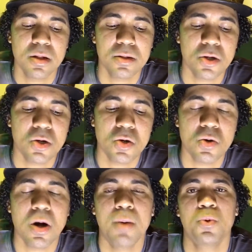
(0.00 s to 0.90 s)

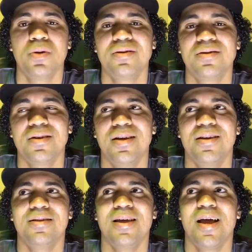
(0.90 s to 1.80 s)
though, I'm going to
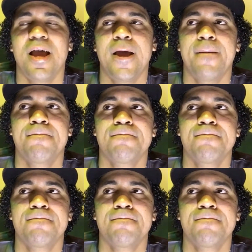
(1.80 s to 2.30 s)
say that